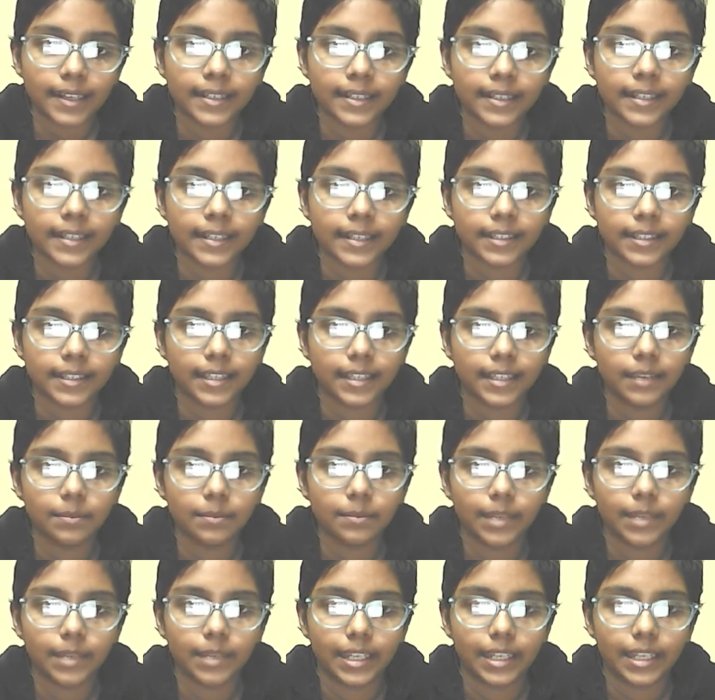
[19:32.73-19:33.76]
king
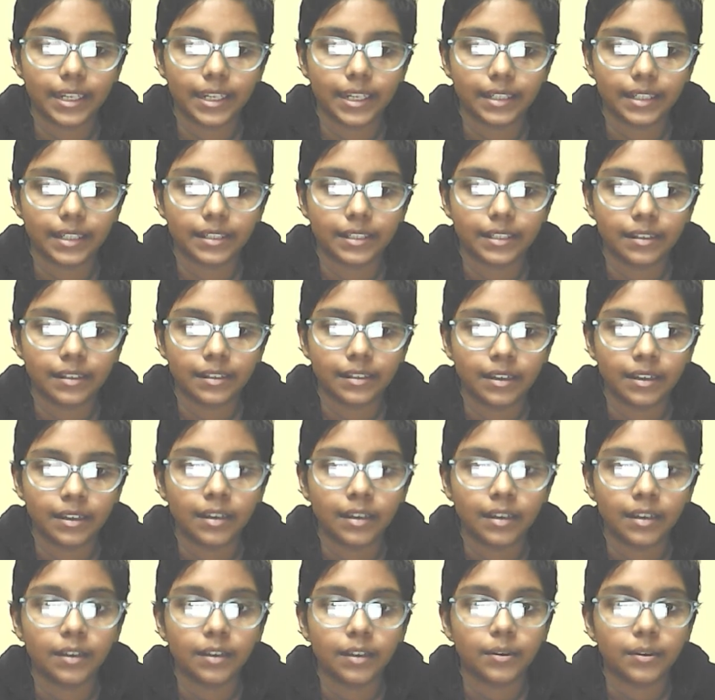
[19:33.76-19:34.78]
b8,
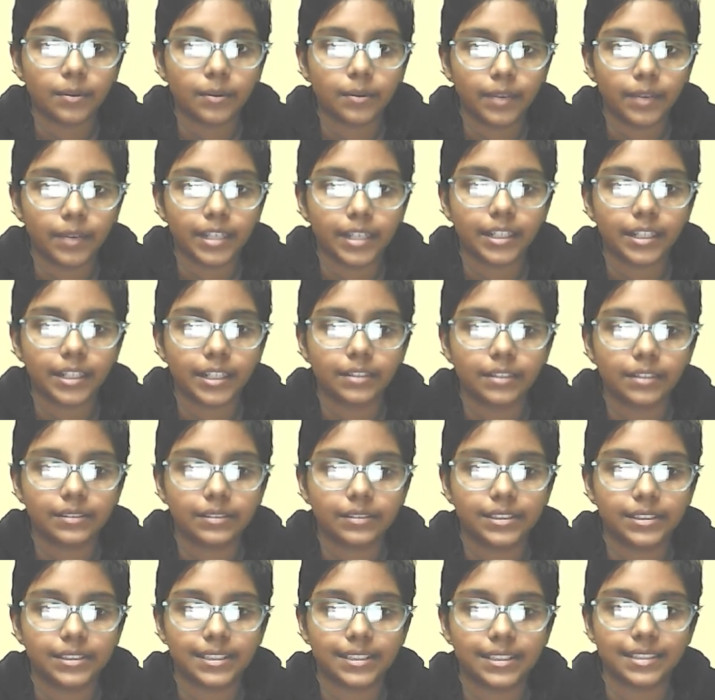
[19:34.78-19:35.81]
queen into
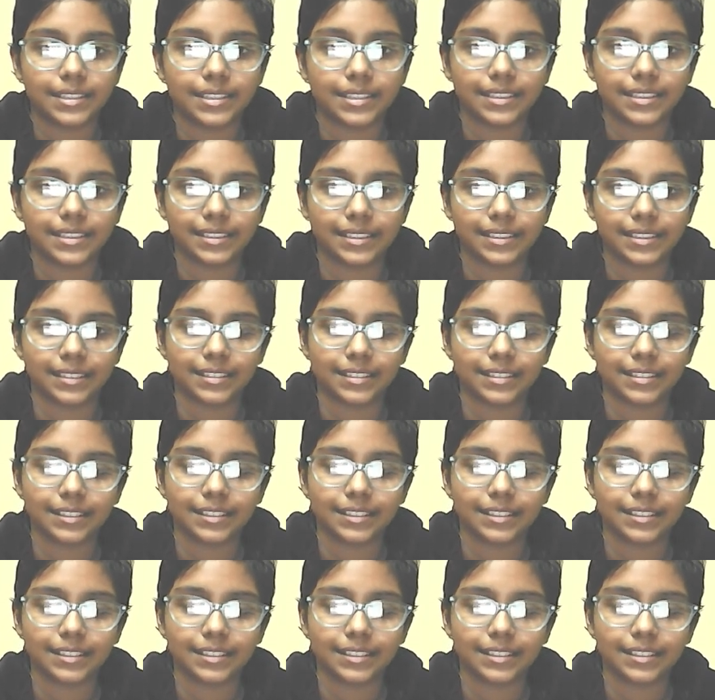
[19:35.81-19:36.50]
c6.